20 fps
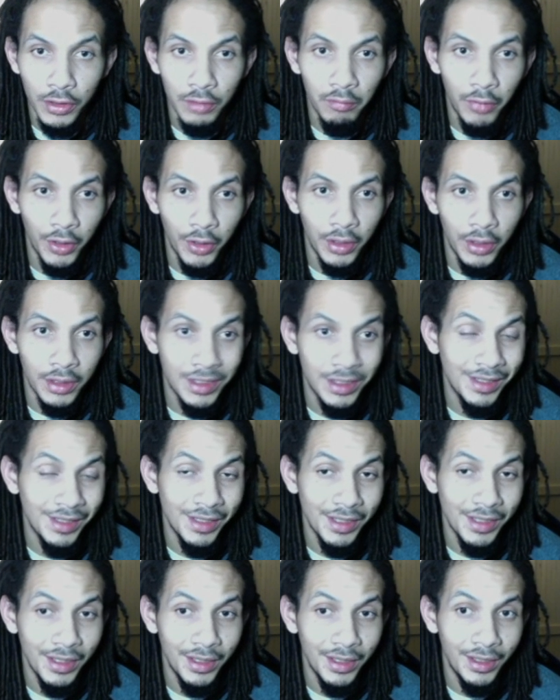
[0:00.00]
but since
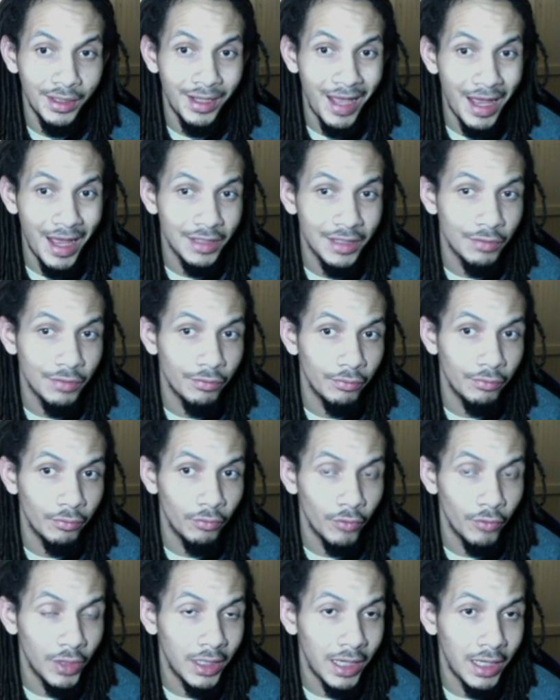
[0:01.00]
then it has
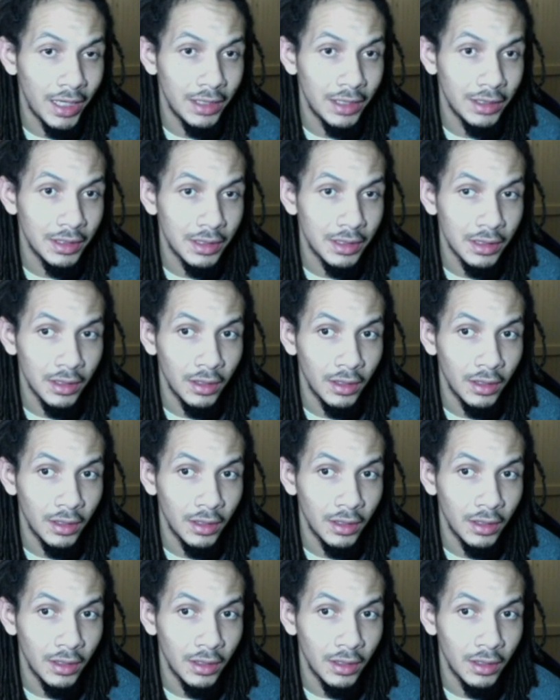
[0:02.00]
regained its